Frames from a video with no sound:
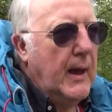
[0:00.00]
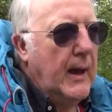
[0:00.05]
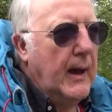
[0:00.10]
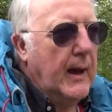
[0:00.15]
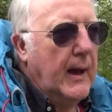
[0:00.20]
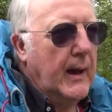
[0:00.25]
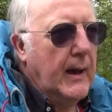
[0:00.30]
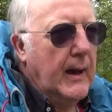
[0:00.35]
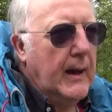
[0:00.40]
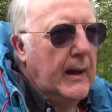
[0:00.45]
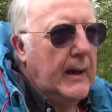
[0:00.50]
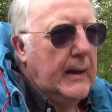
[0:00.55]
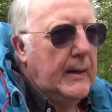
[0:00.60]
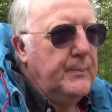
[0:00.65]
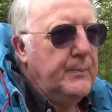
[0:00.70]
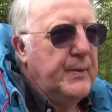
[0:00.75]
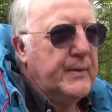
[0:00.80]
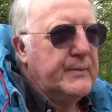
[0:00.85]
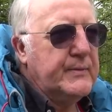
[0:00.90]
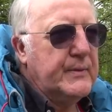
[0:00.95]

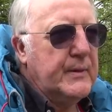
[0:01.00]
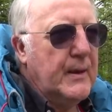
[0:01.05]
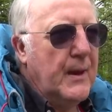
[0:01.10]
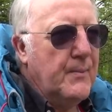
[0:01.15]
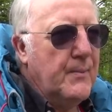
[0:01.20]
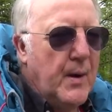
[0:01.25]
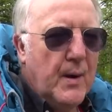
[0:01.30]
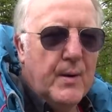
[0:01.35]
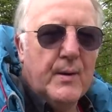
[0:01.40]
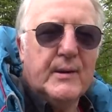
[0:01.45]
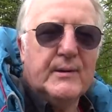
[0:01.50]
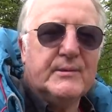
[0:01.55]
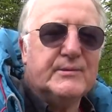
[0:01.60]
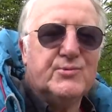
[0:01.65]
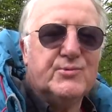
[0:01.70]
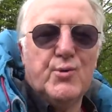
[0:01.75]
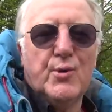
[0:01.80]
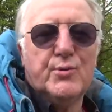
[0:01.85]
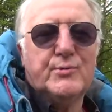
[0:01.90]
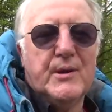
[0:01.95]
But the
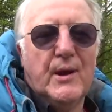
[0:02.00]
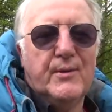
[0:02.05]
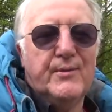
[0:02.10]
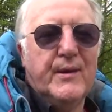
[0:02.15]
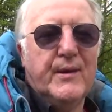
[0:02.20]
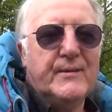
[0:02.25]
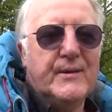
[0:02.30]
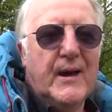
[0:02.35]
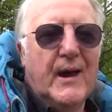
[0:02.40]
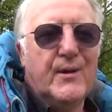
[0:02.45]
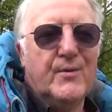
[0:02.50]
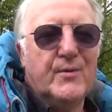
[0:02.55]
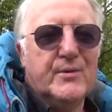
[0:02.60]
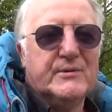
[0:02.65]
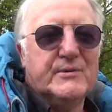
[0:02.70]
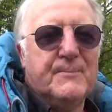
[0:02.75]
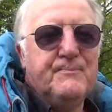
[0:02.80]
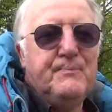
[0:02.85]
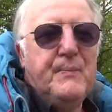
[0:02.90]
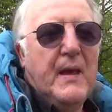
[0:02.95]
Americans wrote down their
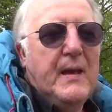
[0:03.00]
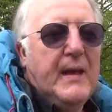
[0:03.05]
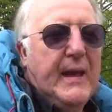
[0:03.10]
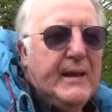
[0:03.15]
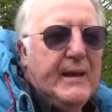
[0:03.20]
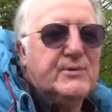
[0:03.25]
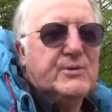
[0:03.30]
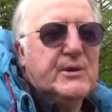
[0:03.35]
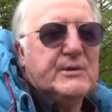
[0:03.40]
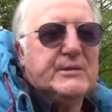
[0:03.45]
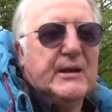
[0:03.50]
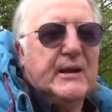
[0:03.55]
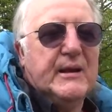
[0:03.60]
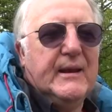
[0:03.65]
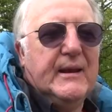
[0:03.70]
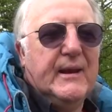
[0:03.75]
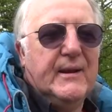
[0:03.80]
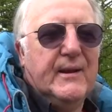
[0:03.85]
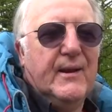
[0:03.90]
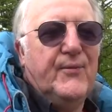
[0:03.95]
diaries.
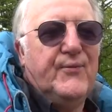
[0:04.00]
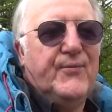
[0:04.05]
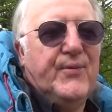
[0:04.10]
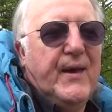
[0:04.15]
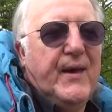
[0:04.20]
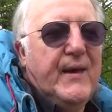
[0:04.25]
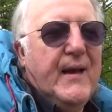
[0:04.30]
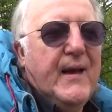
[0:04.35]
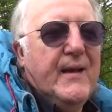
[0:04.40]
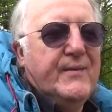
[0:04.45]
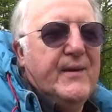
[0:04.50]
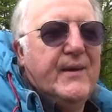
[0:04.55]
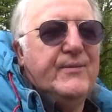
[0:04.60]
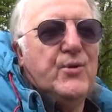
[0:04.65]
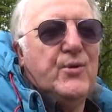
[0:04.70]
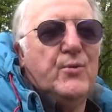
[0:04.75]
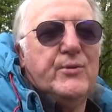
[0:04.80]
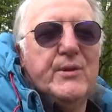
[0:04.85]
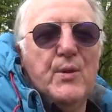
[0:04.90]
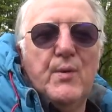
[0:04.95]
Interestingly enough, they
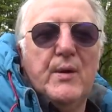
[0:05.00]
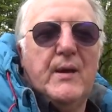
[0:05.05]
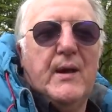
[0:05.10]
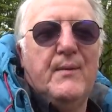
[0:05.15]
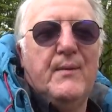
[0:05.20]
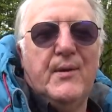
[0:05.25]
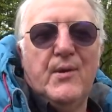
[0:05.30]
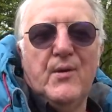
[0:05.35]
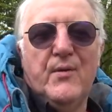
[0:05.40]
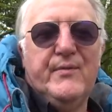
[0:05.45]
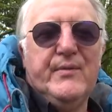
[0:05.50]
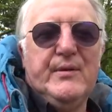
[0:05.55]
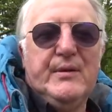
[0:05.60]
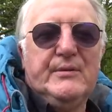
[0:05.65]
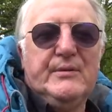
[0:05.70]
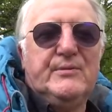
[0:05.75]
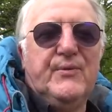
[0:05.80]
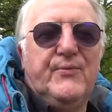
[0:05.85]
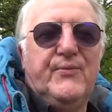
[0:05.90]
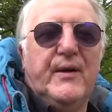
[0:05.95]
thought they were coming over
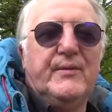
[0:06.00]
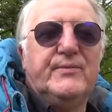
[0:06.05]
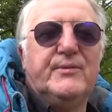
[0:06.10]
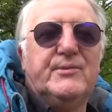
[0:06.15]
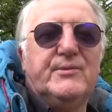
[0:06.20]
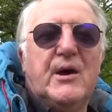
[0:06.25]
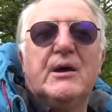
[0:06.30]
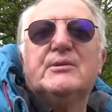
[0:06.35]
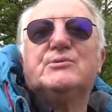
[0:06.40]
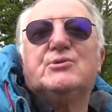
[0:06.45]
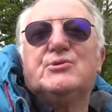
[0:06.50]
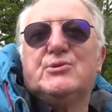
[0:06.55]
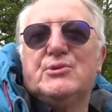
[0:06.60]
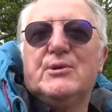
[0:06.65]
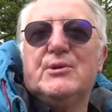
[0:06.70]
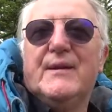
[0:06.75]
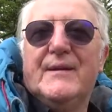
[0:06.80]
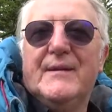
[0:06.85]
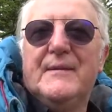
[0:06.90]
here to fight the Dutch